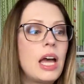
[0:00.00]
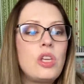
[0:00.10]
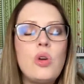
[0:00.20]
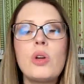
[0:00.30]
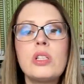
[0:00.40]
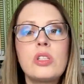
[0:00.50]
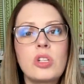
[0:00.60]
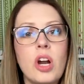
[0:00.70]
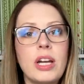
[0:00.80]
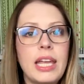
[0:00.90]
You can
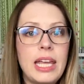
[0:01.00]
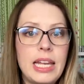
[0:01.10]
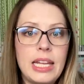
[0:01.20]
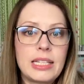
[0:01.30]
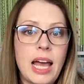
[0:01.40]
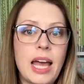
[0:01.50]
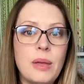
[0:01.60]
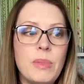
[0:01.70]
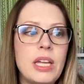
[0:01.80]
start anytime.